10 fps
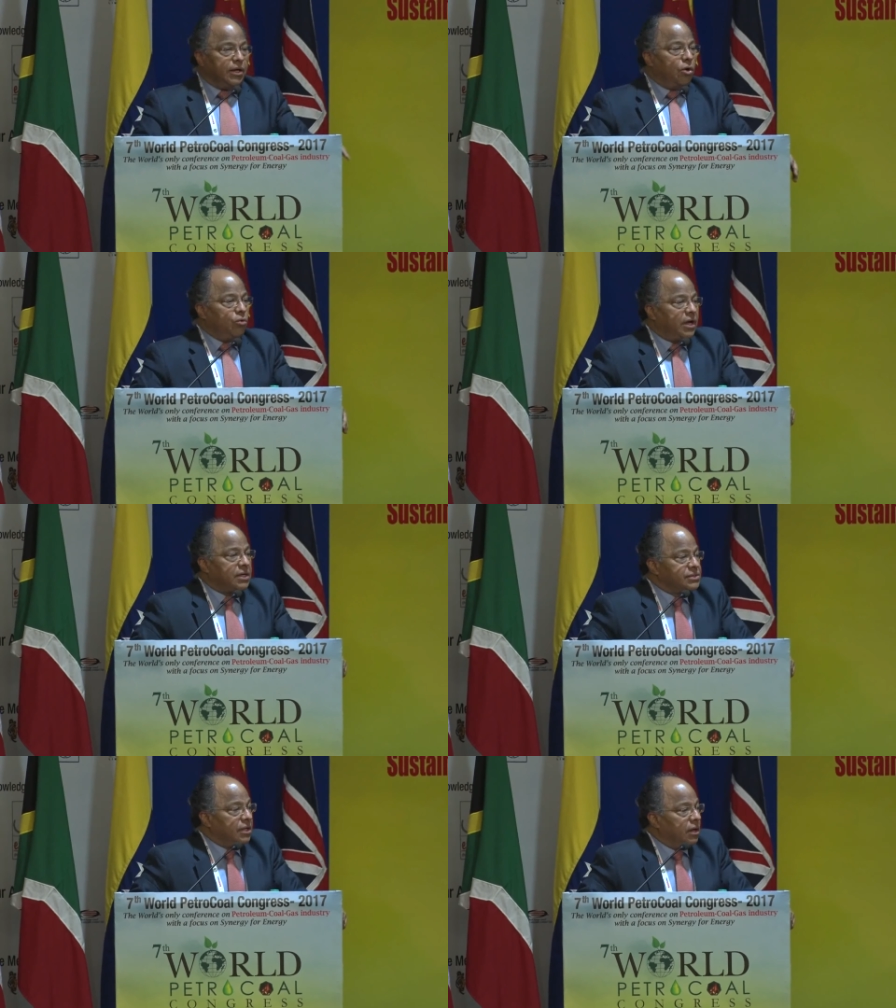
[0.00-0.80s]
known
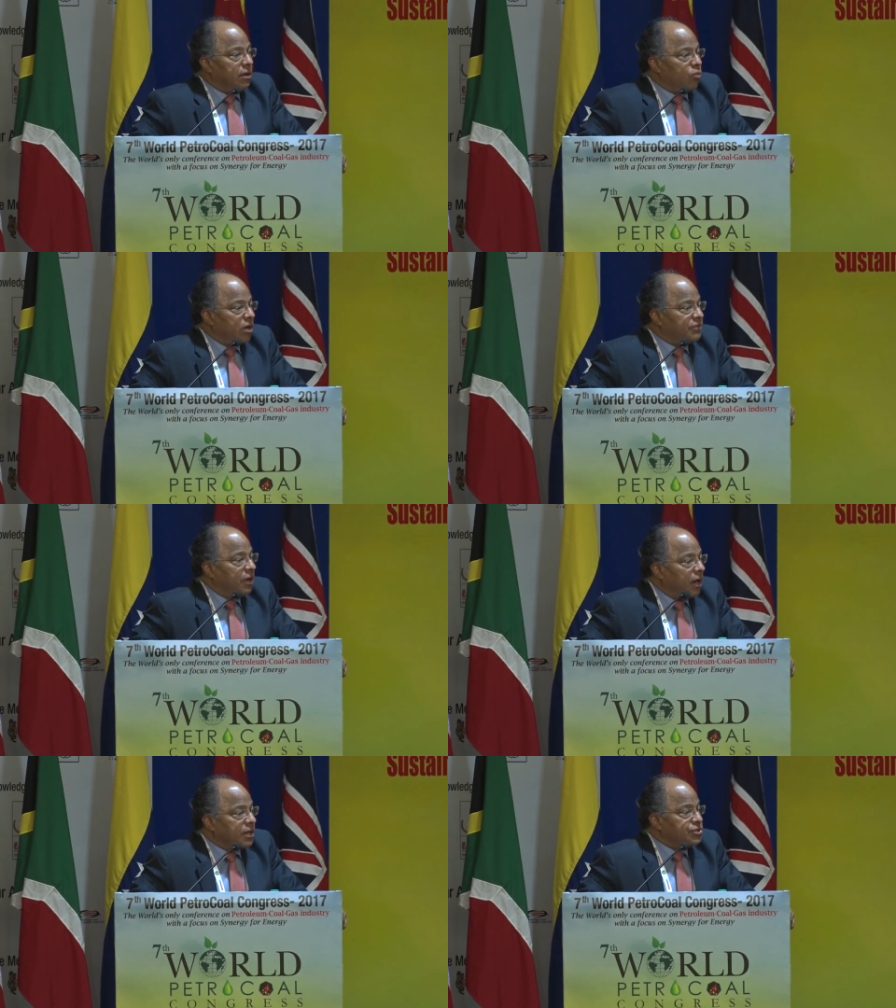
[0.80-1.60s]
as one of
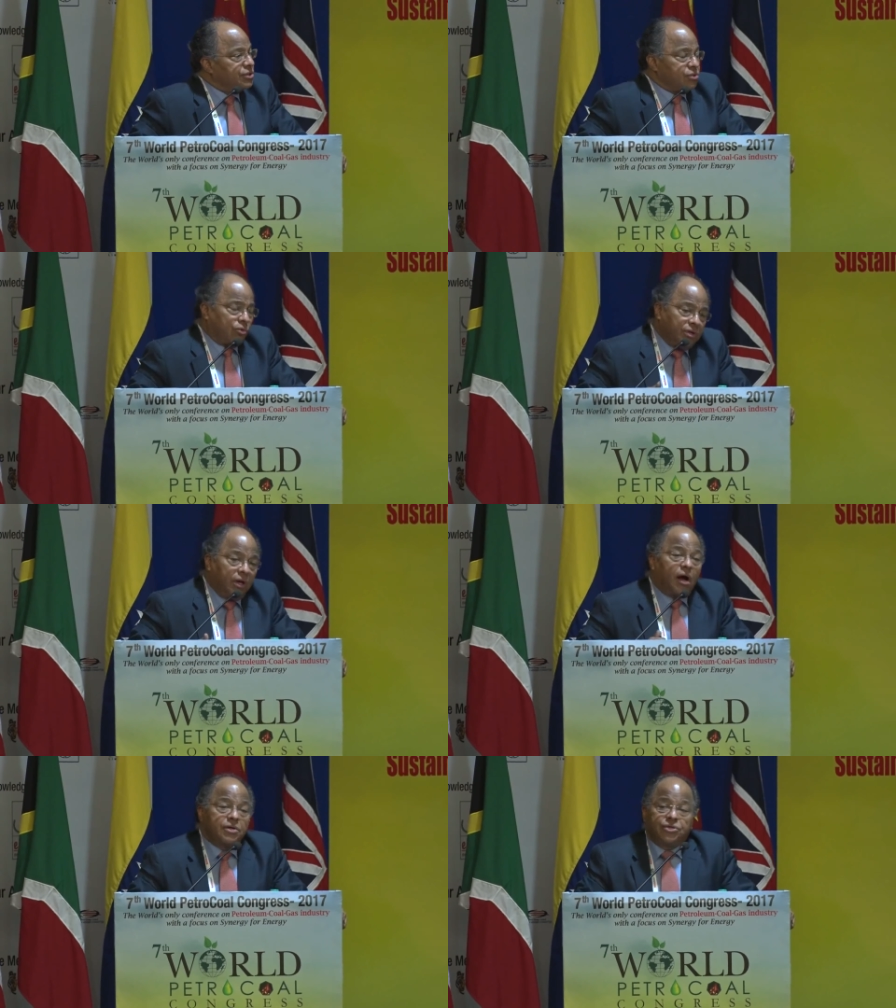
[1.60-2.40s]
the largest or
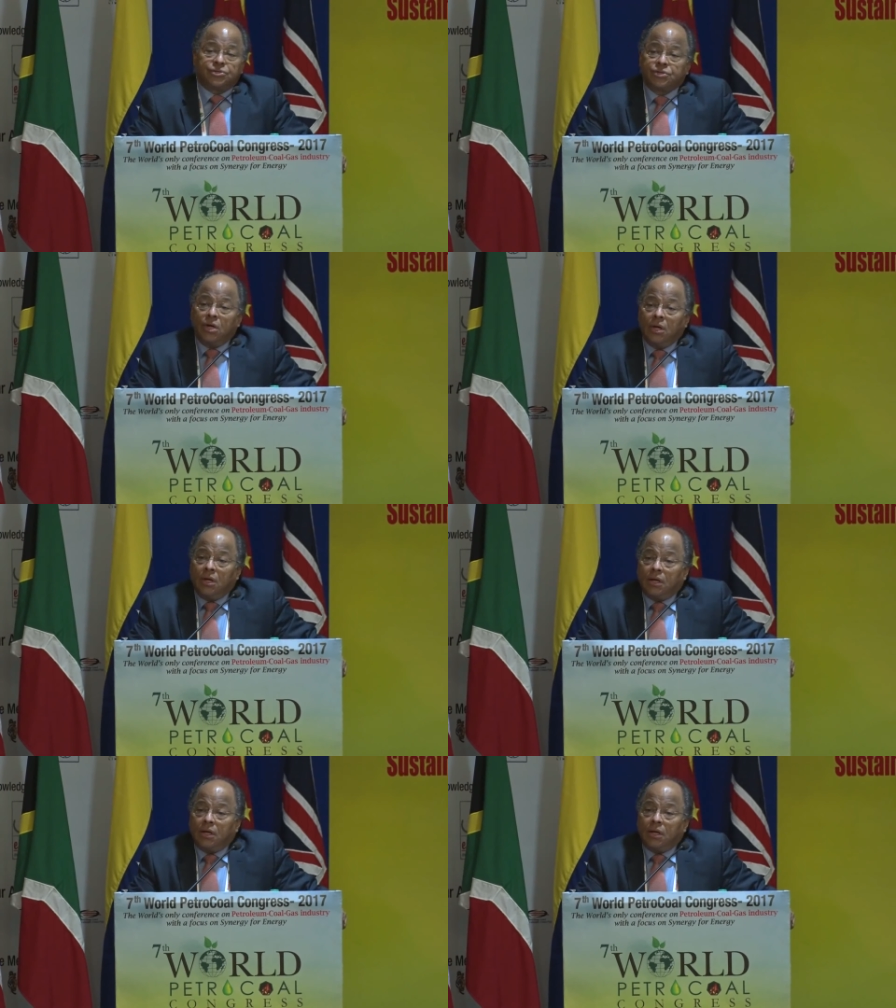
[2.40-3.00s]
the largest